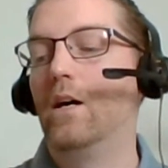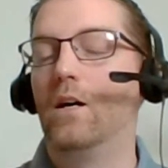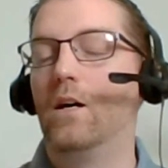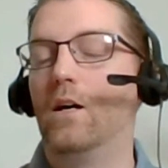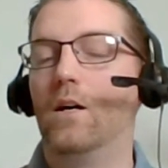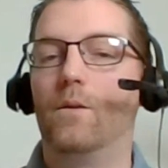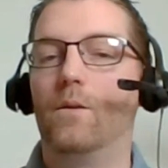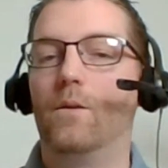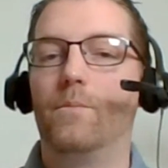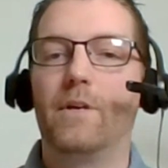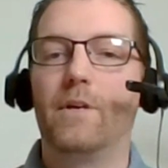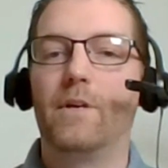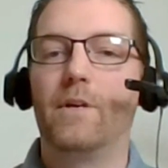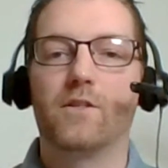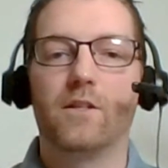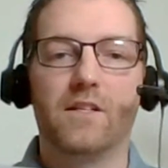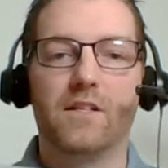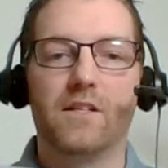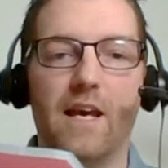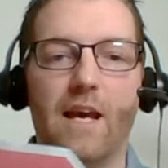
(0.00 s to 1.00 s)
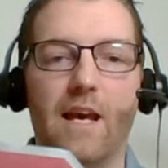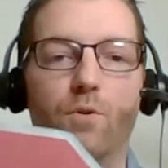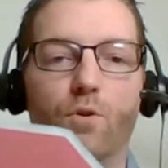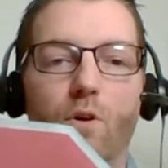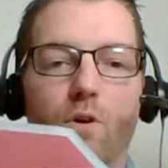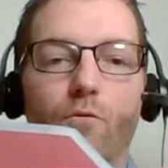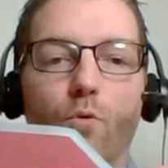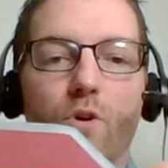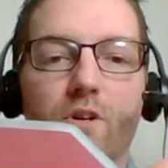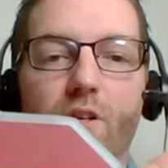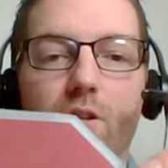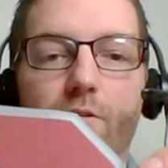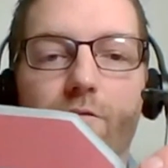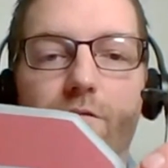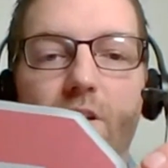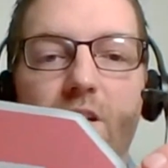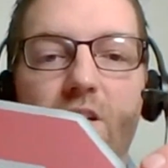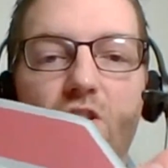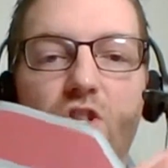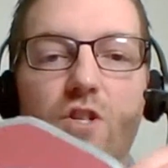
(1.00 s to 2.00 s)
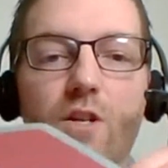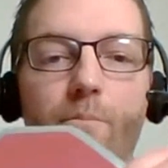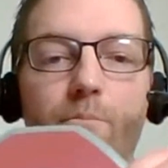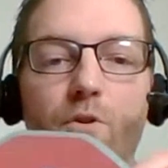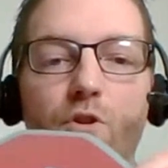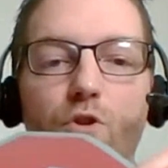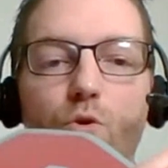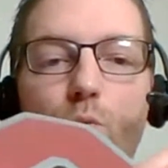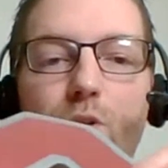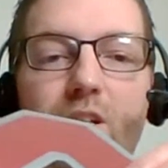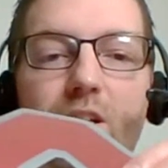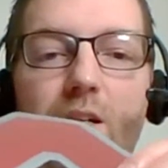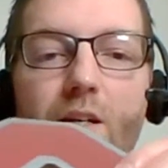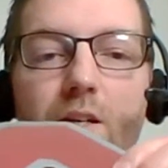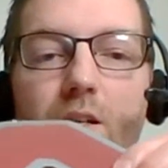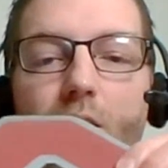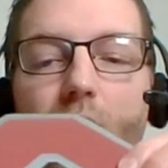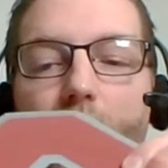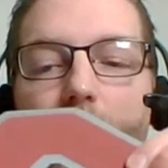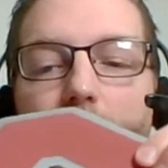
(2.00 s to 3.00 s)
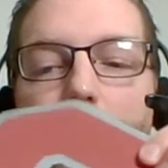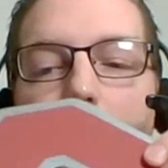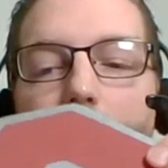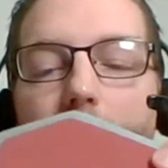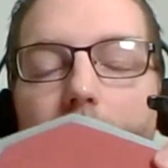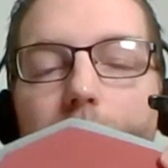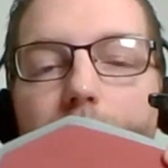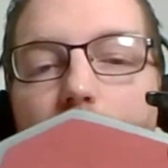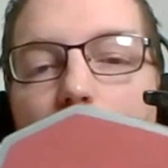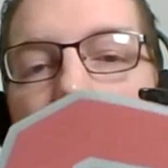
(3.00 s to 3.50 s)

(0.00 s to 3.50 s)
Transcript: Um, here's an example of one of the finished numbers we did. Um,